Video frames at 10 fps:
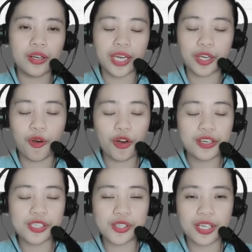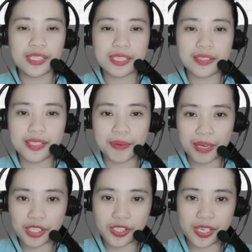a horizontal
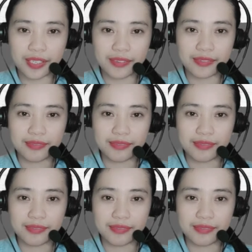dimension.